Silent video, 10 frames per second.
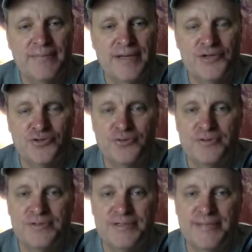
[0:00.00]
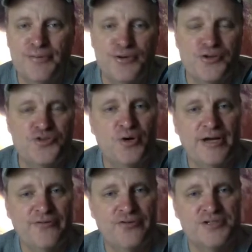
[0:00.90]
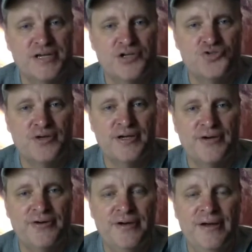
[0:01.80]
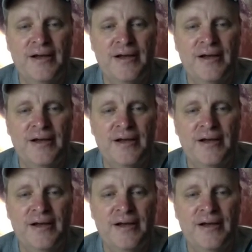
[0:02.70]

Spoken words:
enter deeper into the 21st century here.